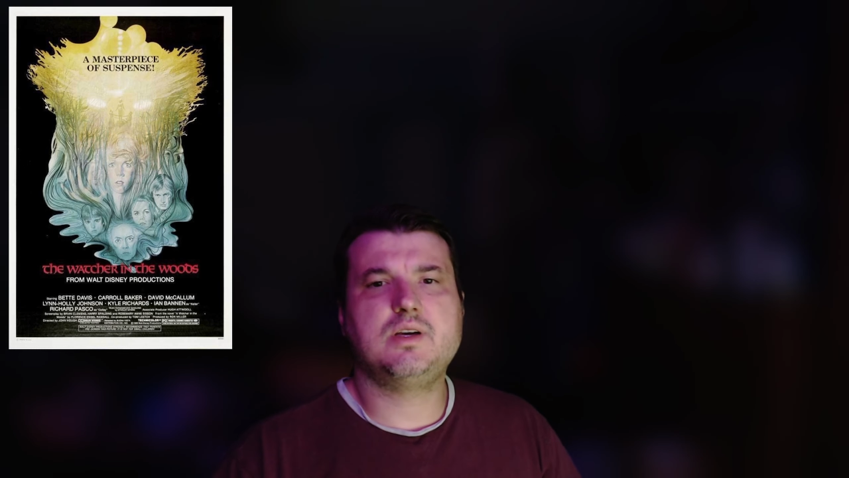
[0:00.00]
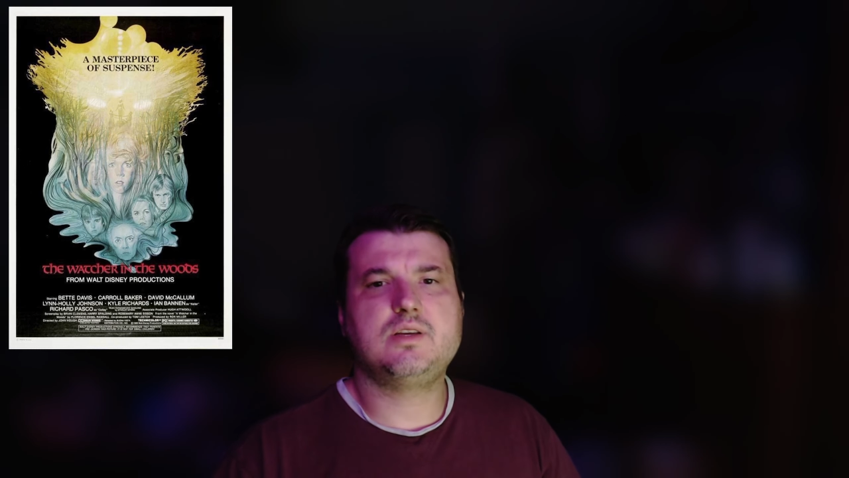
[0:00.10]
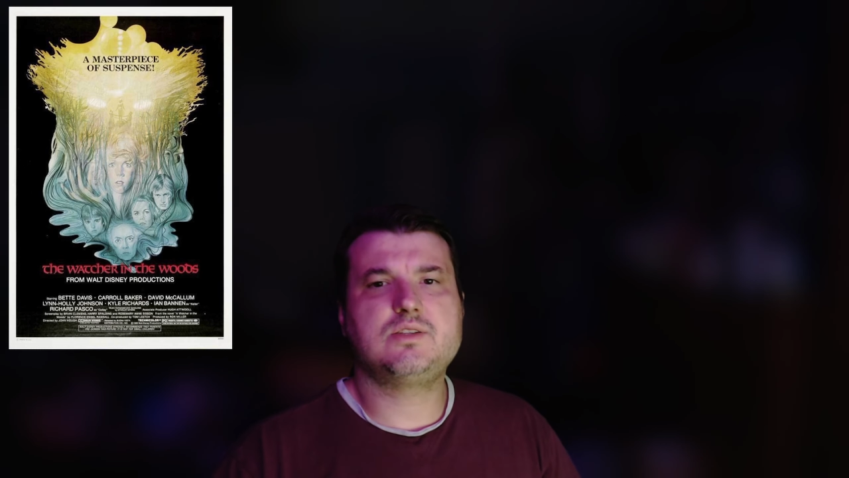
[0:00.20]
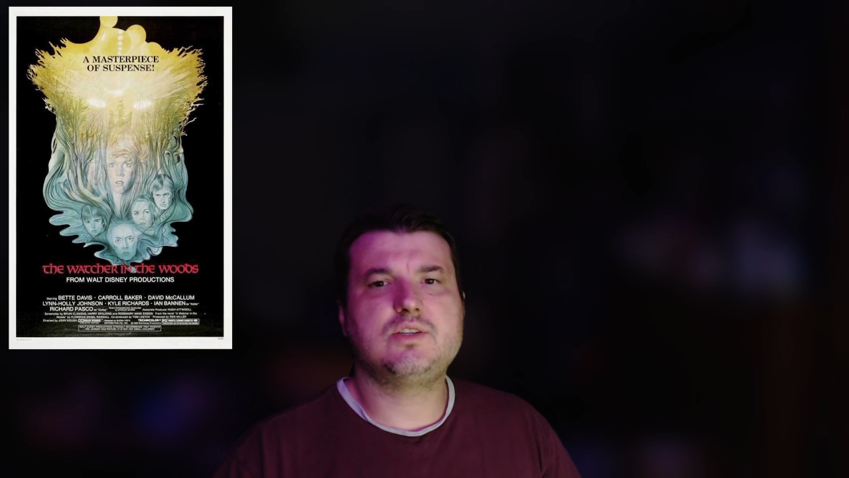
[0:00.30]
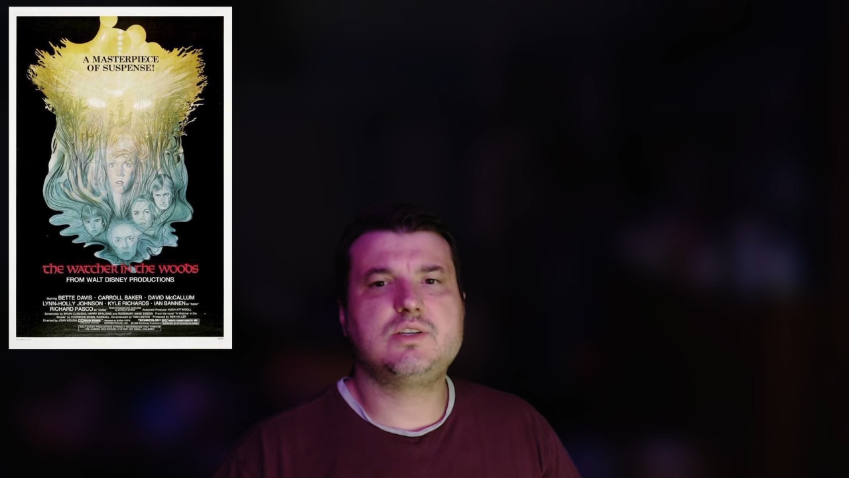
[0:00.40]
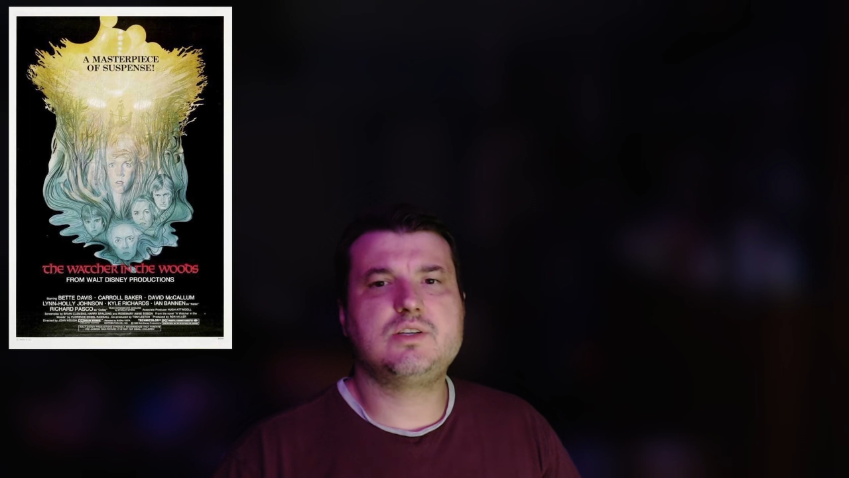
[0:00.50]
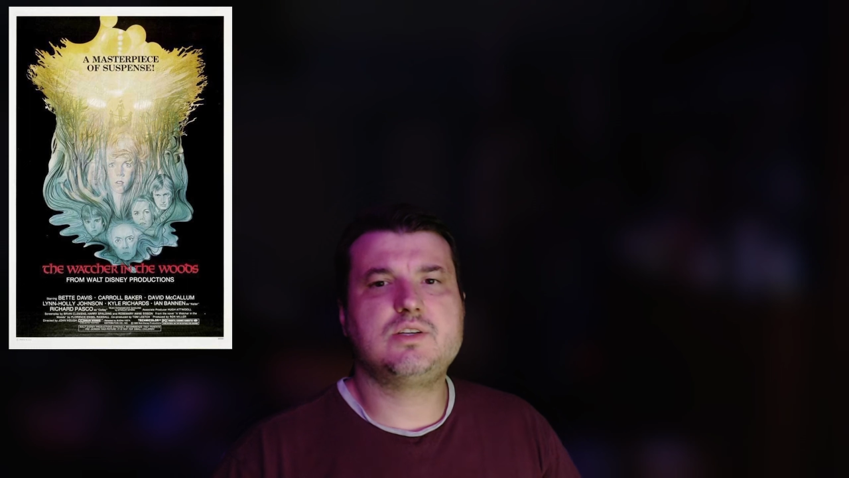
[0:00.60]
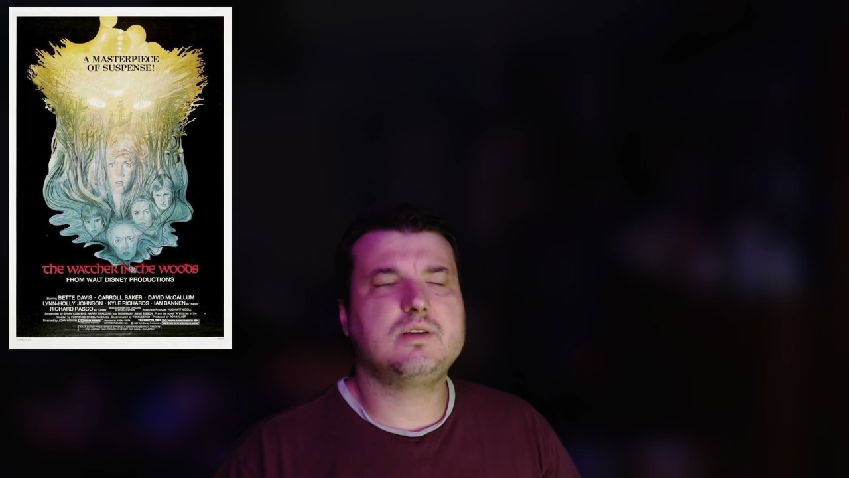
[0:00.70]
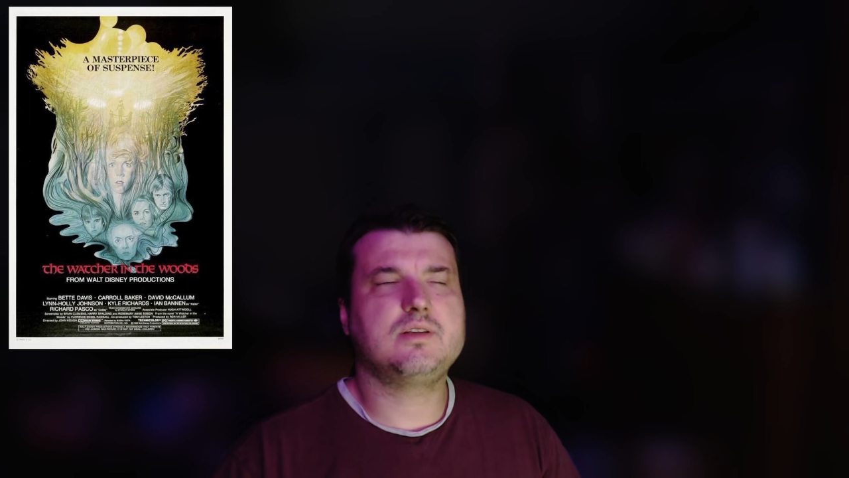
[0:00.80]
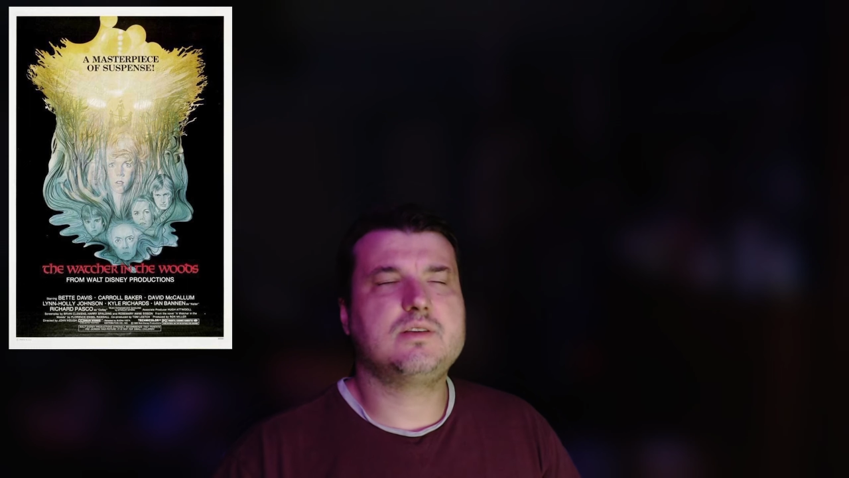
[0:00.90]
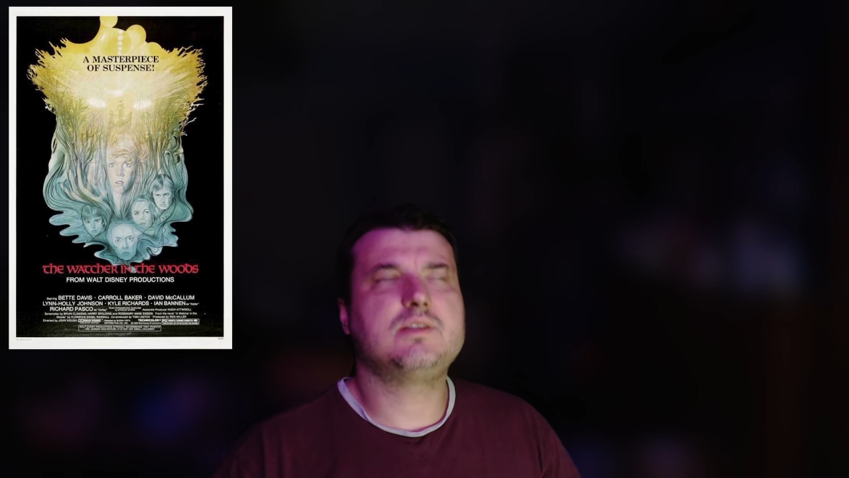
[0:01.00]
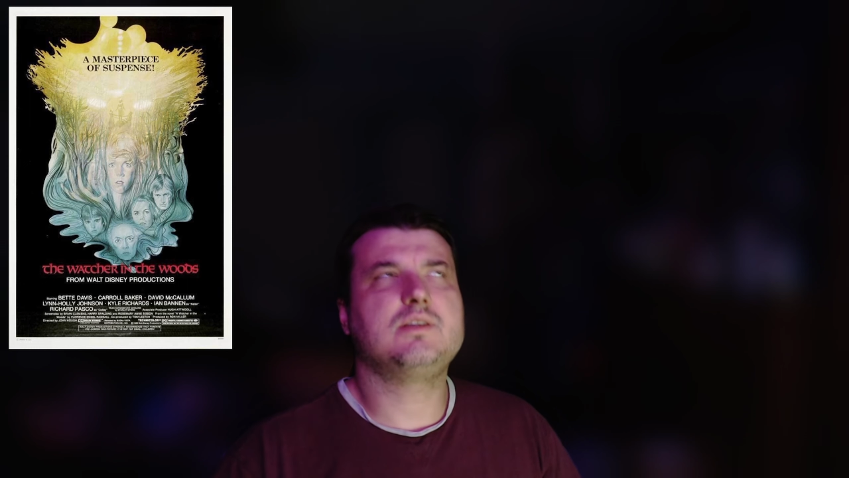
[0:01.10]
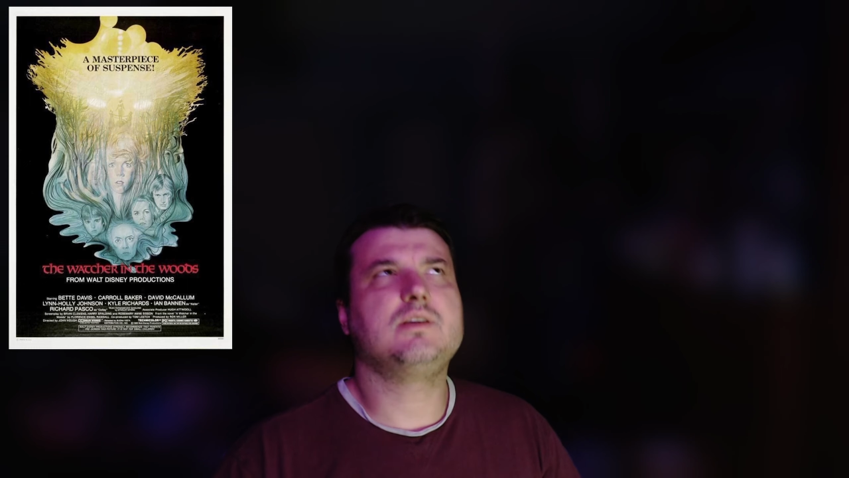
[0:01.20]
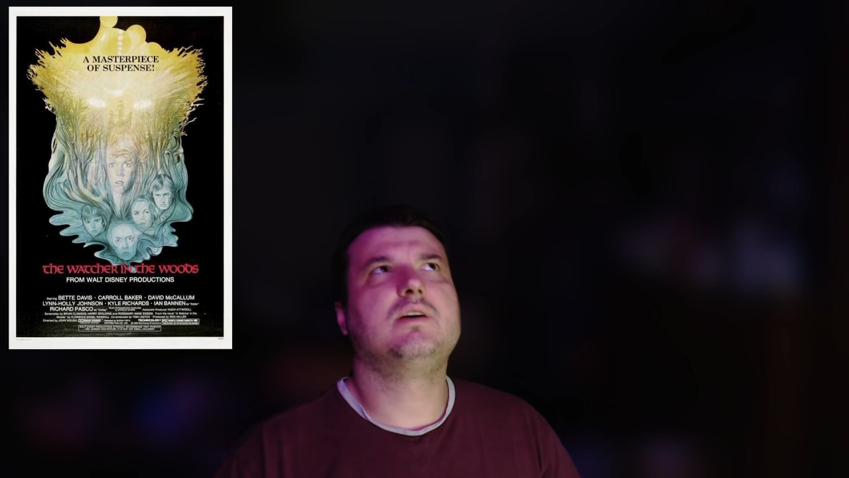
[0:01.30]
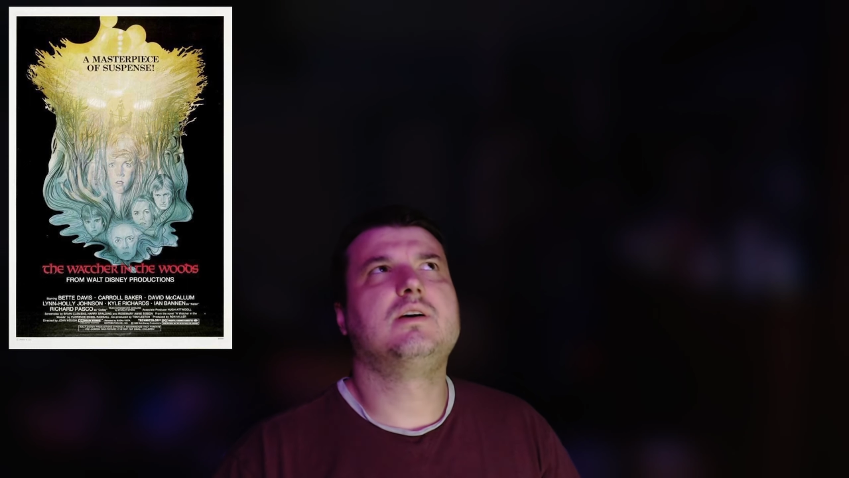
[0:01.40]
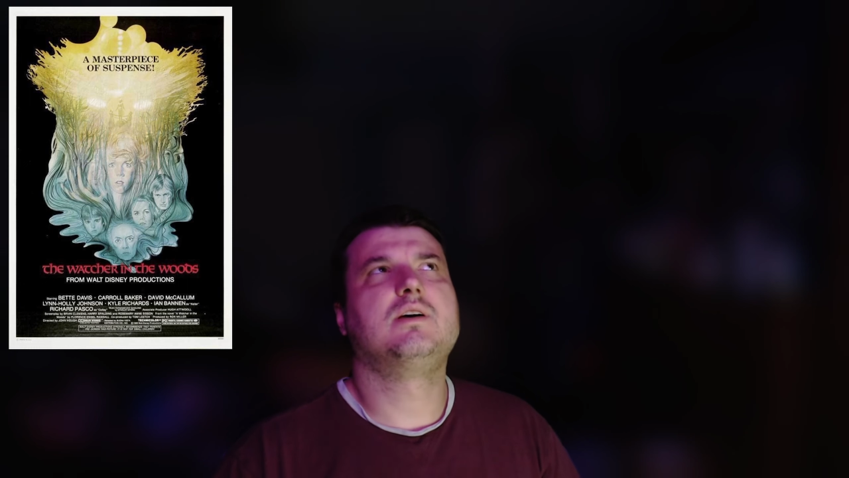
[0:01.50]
Does she? Let's see.